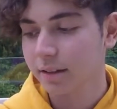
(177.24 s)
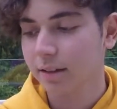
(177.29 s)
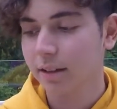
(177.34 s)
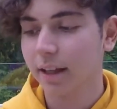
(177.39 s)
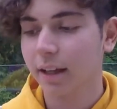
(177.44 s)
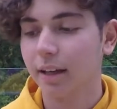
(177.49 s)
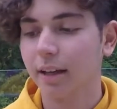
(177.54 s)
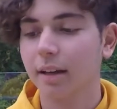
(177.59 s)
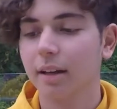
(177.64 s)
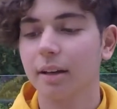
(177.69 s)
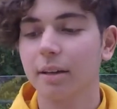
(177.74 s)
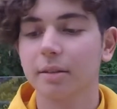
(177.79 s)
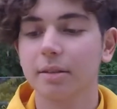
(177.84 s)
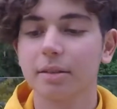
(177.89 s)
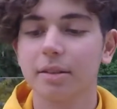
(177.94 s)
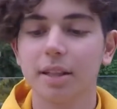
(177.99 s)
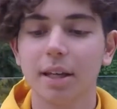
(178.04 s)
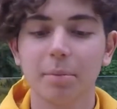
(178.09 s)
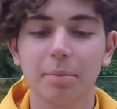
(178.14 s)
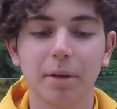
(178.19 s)
like a
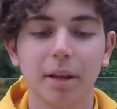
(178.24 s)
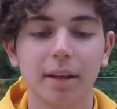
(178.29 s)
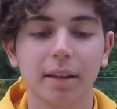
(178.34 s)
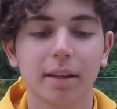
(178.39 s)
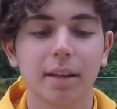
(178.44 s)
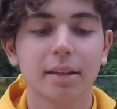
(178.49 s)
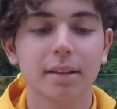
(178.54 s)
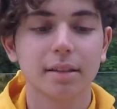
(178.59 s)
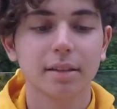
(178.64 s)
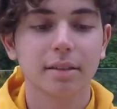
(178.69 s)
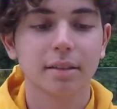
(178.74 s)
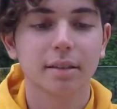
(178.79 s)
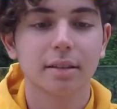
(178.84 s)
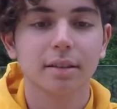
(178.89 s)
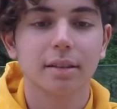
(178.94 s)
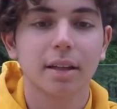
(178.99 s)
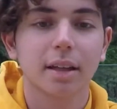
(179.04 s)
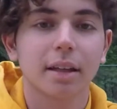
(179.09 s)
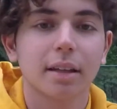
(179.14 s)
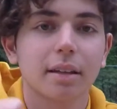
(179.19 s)
tip like this,
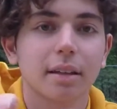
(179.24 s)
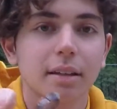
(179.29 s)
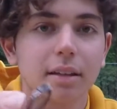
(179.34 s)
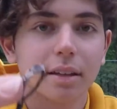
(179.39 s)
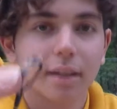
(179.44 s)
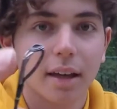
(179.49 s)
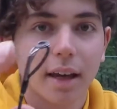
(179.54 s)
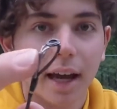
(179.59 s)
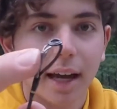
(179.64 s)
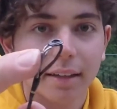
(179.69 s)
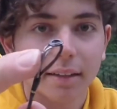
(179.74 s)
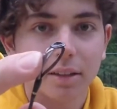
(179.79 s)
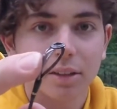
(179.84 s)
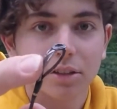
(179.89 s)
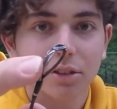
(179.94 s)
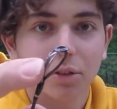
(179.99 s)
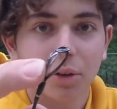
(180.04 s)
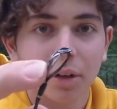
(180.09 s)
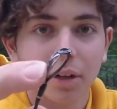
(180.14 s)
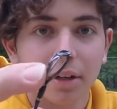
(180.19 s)
like at the
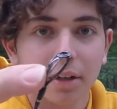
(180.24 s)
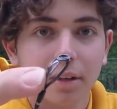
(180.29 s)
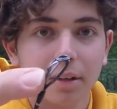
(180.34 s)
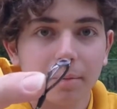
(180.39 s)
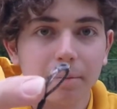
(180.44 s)
store.